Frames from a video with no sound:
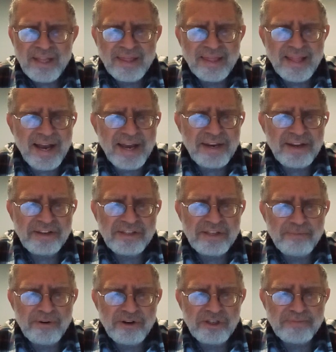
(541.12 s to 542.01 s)
Light is
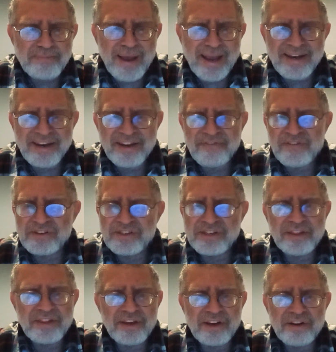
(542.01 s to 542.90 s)
the most
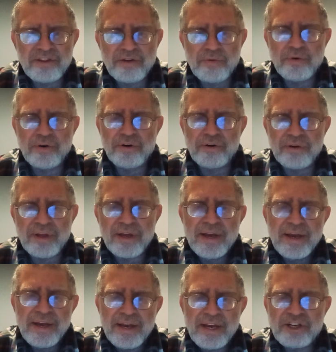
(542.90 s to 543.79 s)
magnificent thing in the world.
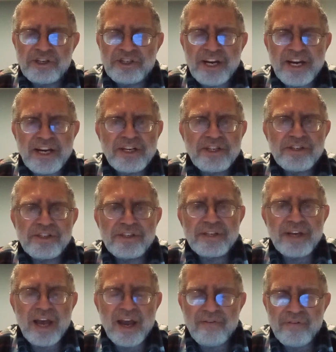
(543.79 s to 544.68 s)
It
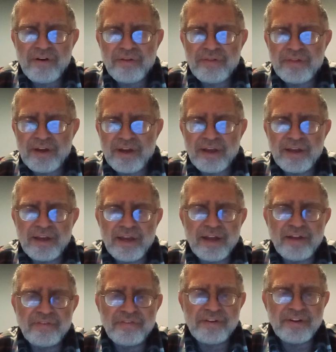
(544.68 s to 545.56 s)
changes everything
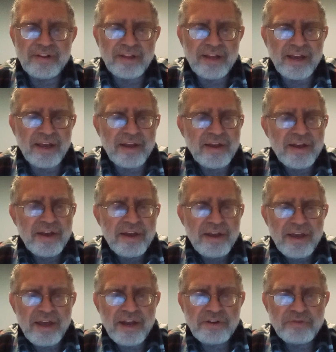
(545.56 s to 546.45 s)
instantly.
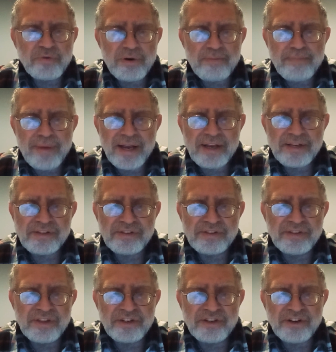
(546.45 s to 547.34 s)
It is what makes
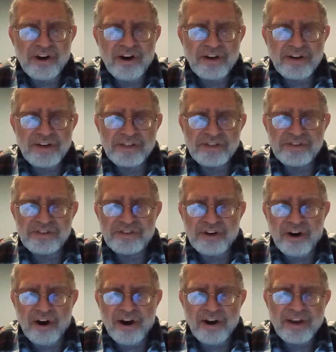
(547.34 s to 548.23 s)
the darkness
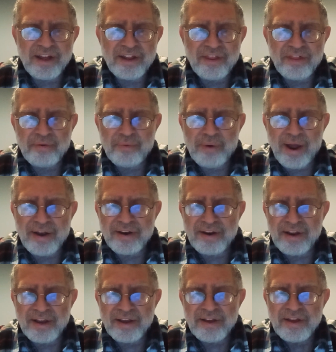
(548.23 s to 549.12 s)
dark and
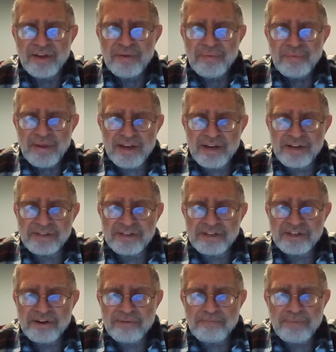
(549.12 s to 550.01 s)
threatening. It is
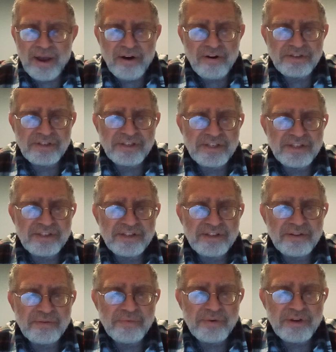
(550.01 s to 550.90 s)
in comparison
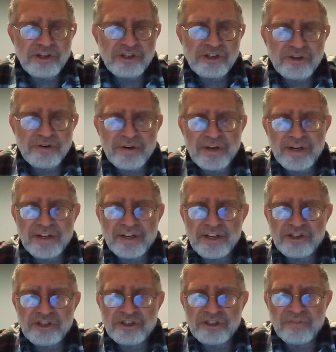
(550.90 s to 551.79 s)
to the reassuring
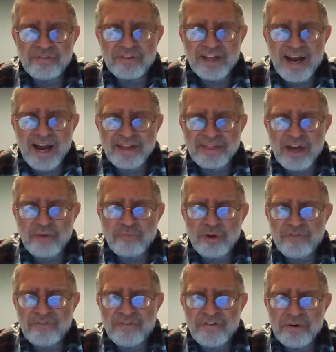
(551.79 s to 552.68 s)
condition of light that
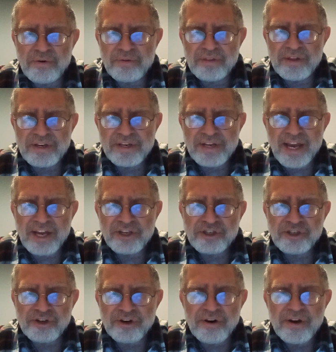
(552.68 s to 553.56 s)
we feel the
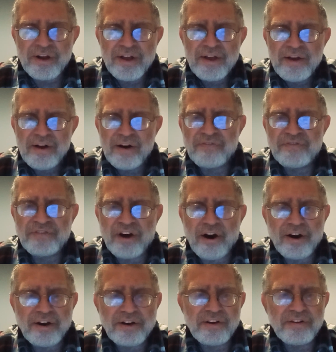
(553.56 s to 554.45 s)
danger of
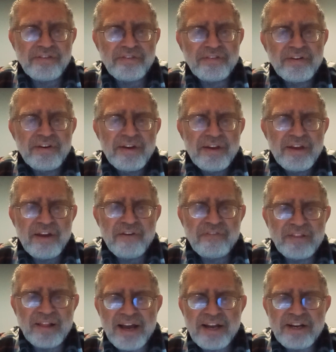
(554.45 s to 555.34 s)
darkness.
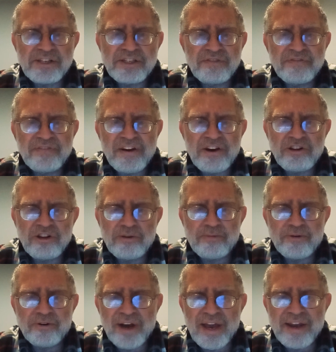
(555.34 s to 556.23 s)
If light is
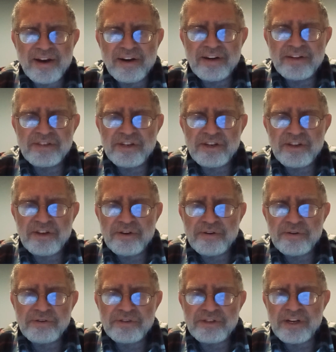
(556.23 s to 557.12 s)
available and it isn't
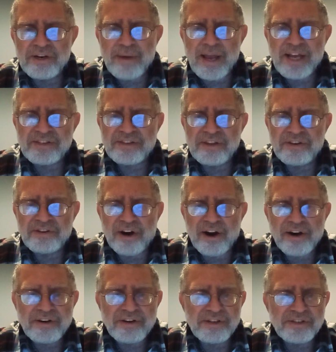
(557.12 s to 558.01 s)
used, it makes the
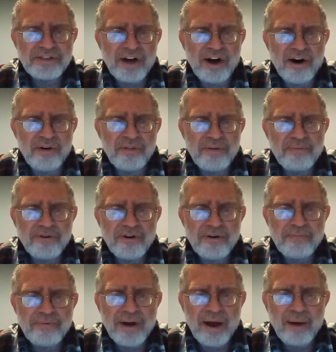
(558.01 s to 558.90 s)
darkness all the
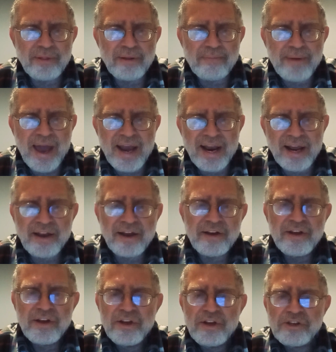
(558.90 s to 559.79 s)
more problematic.
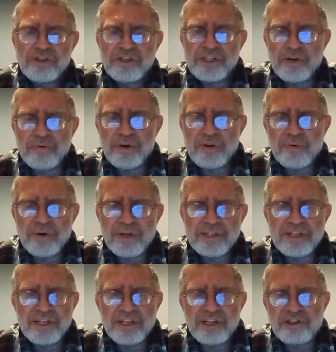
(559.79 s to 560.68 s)
So it
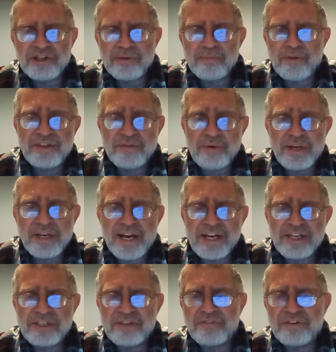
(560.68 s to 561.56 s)
was in Egypt. 3
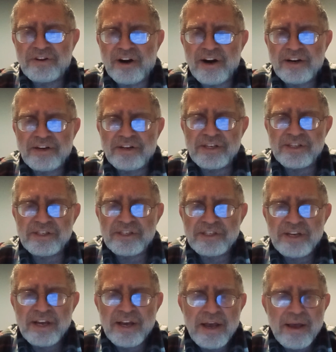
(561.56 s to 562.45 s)
days of
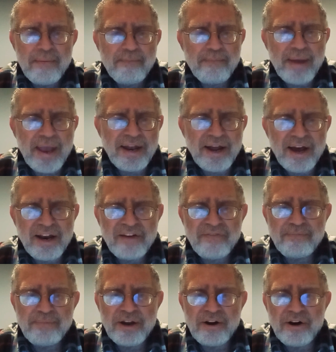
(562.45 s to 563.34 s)
darkness may not
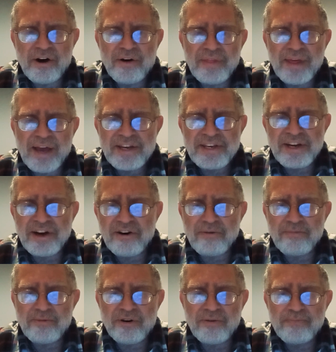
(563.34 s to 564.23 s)
have been all that
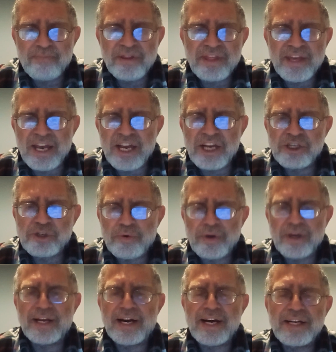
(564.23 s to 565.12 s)
terrible, but the
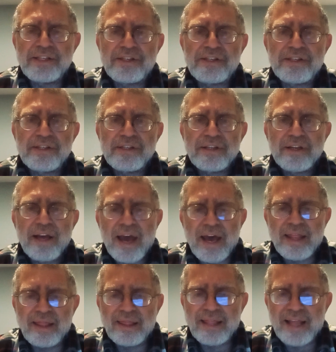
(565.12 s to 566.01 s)
Israelites
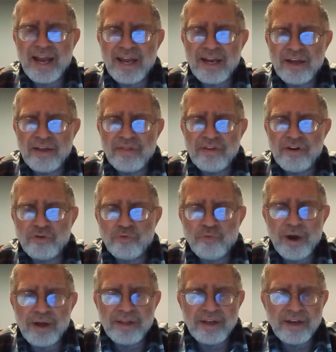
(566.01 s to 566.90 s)
had light in their
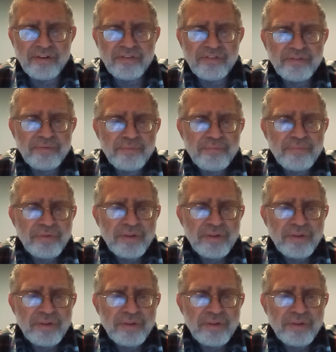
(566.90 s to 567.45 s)
dwellings.